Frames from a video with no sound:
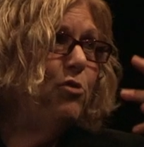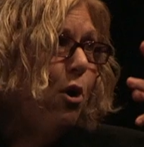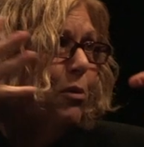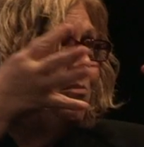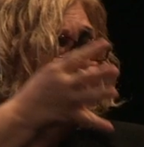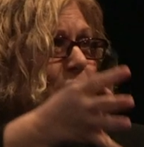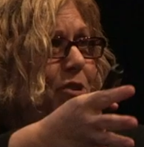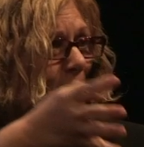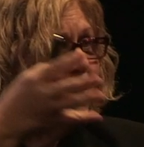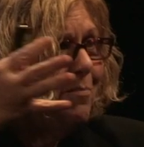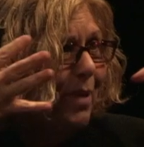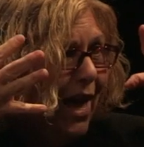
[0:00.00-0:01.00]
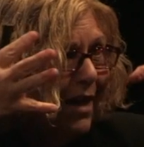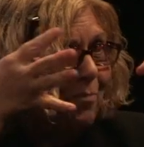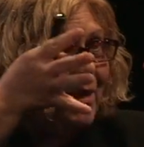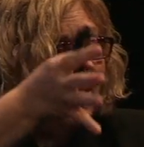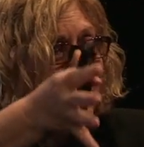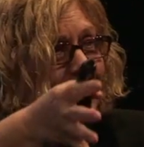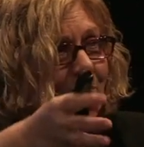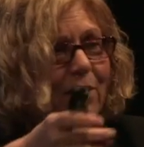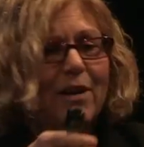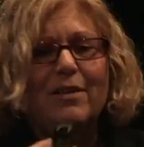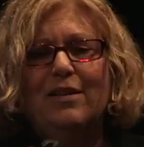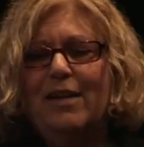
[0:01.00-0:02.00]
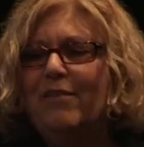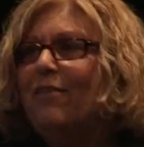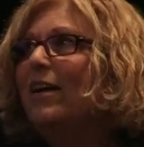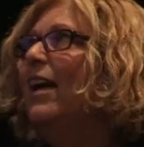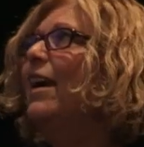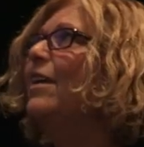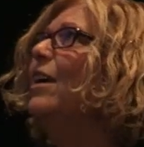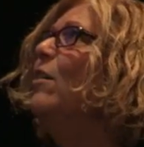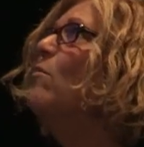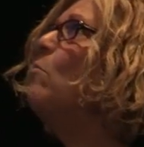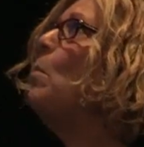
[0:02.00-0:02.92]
no emotional impact because they're not looking right at you.